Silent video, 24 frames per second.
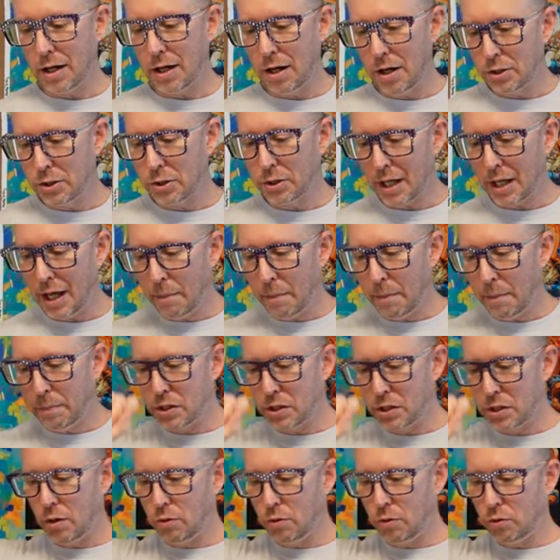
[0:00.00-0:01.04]
100th
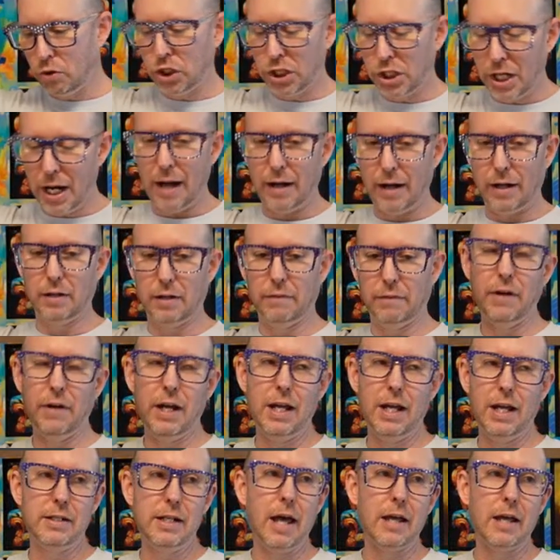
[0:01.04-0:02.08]
episode, check.
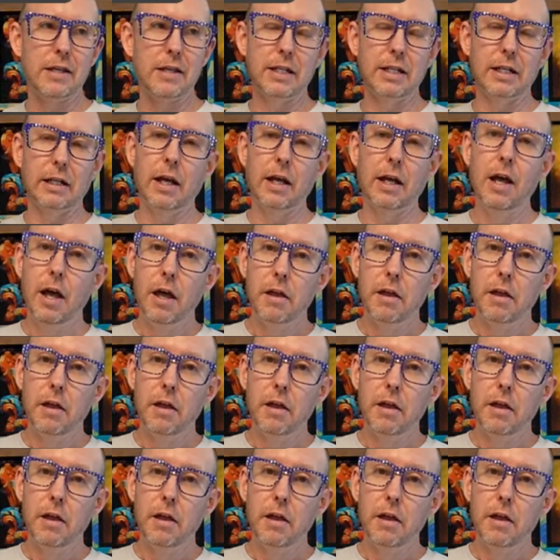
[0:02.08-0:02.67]
Fantastic.